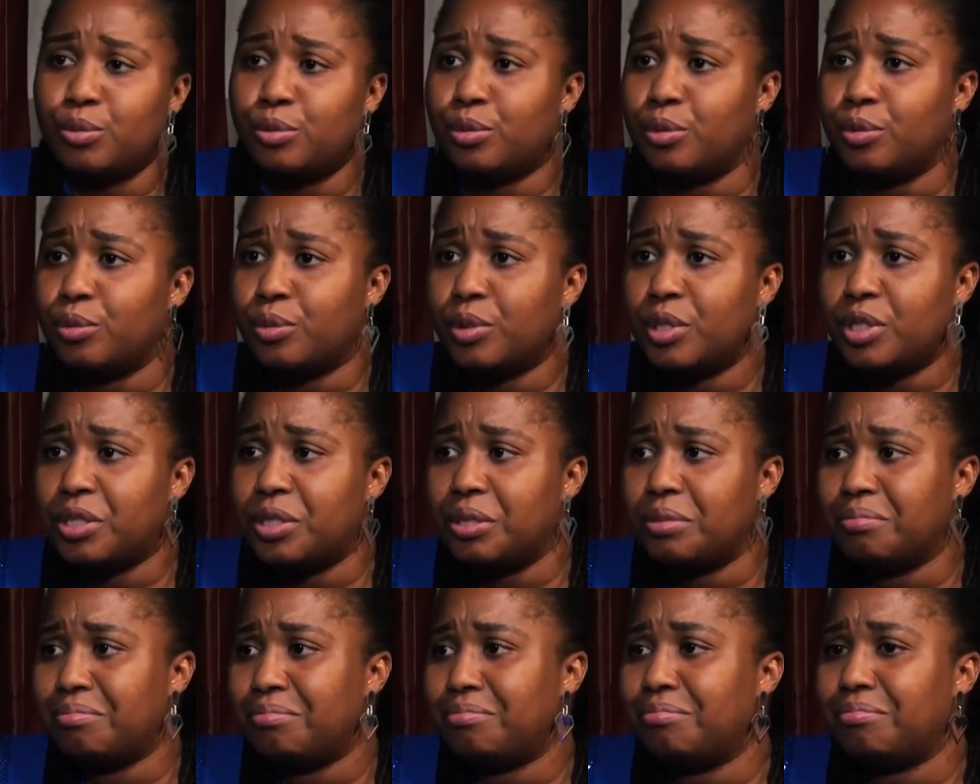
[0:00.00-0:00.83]
who don't
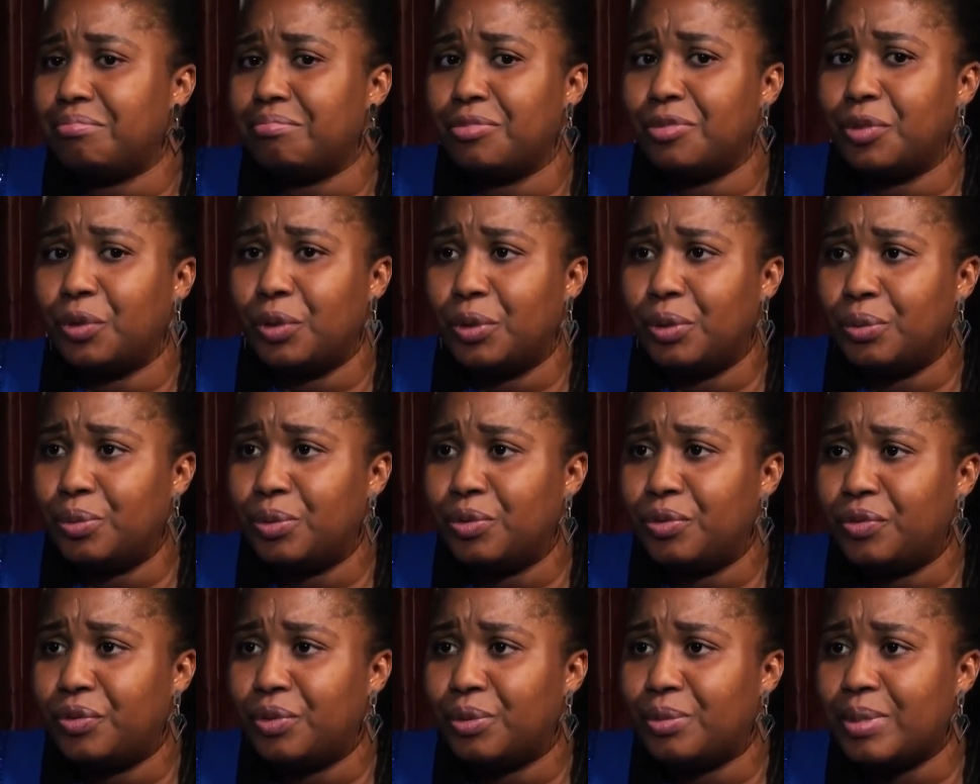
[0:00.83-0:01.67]
watch
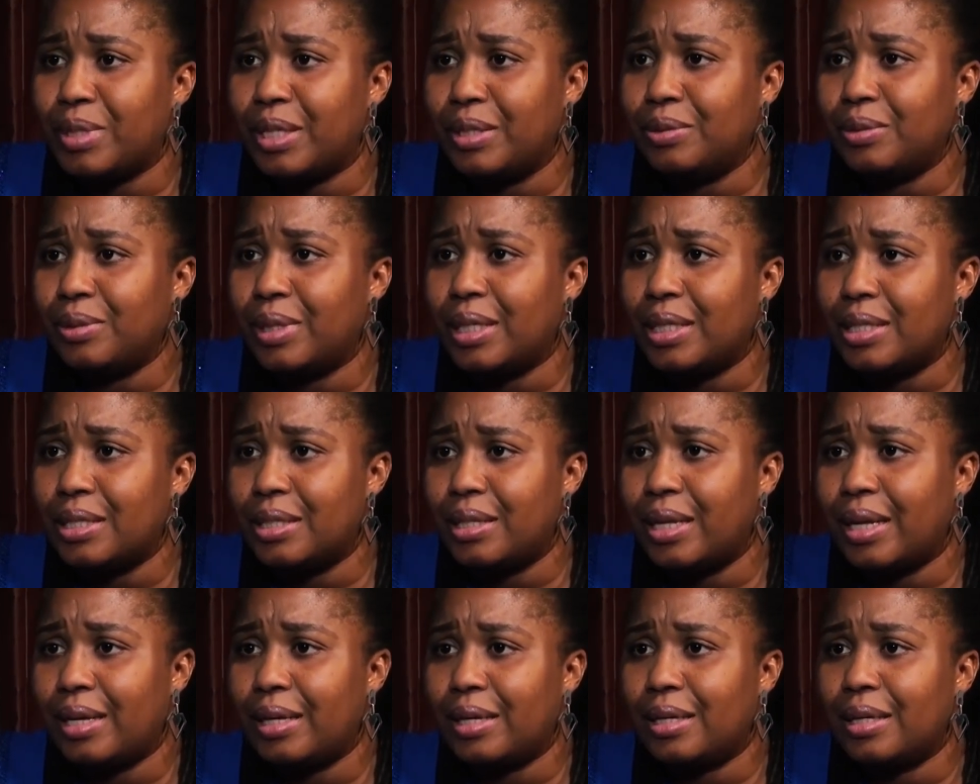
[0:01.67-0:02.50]
Nollywood films. I don't get
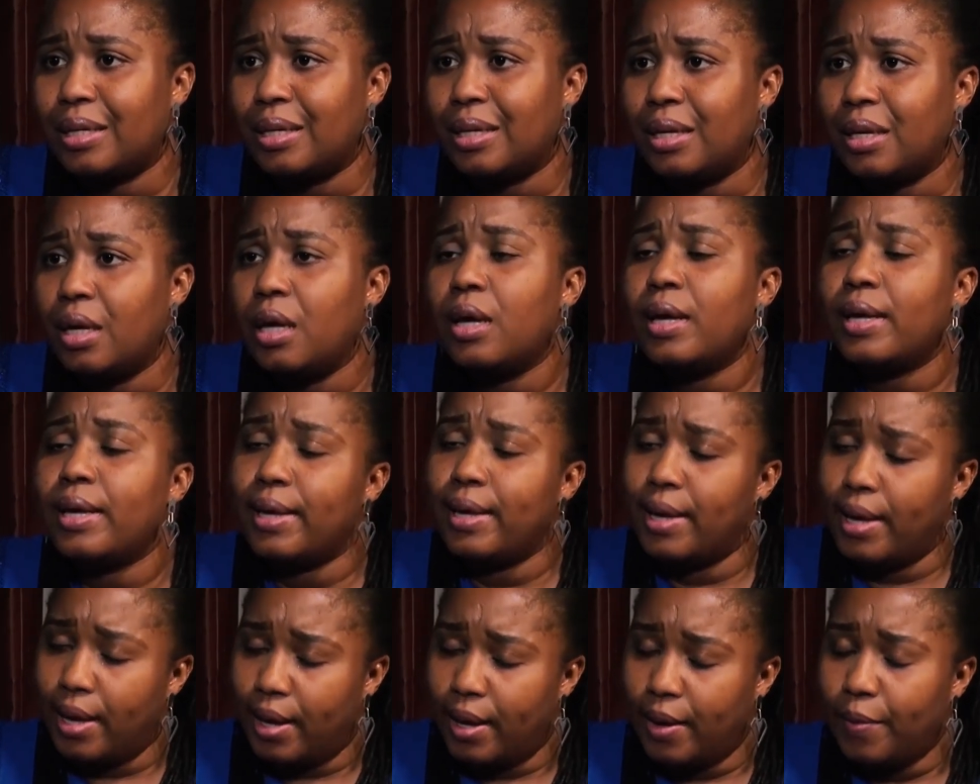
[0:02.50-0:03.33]
it. Like,
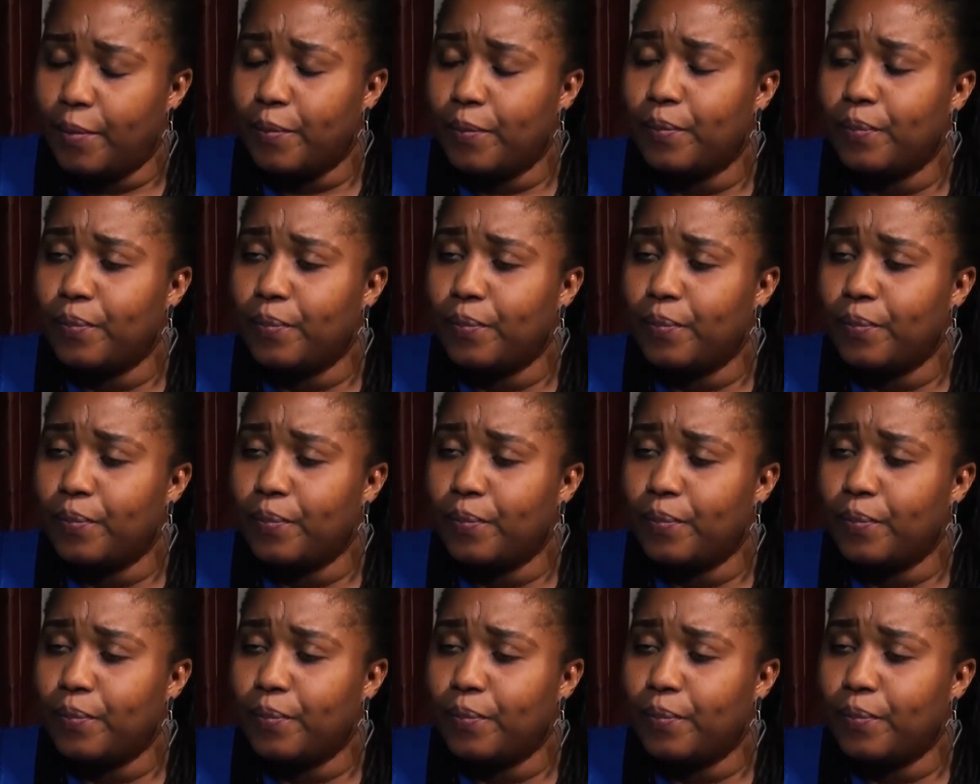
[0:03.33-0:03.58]
yeah.